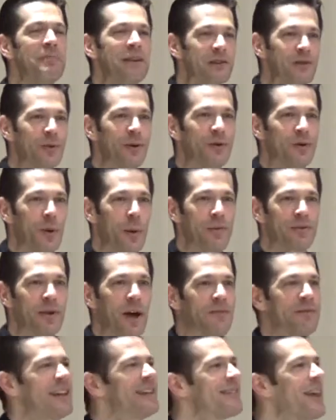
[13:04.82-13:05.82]
mystery to
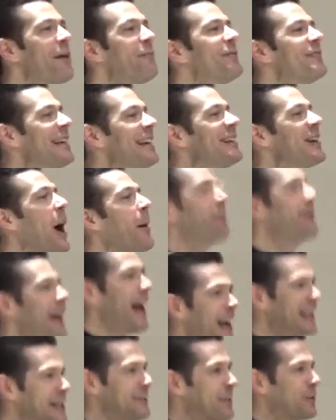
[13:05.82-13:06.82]
himself. His life is
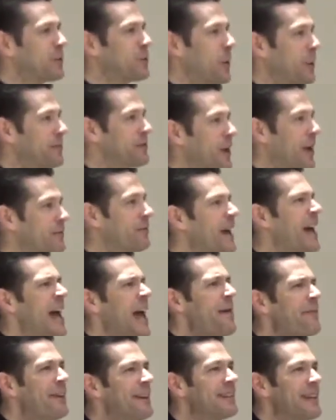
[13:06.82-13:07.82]
incomprehensible to himself
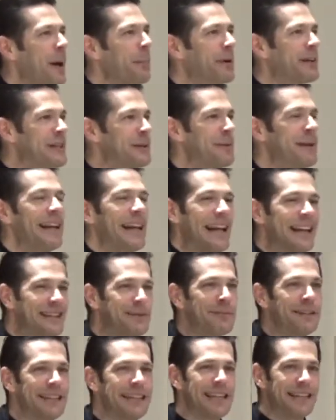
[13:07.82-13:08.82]
if he does not participate
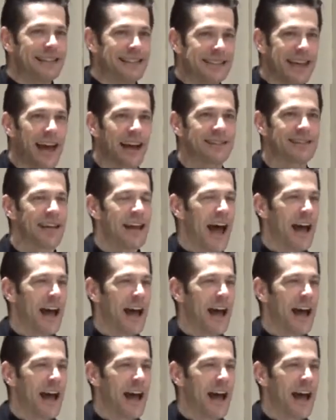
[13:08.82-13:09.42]
intimately in sex.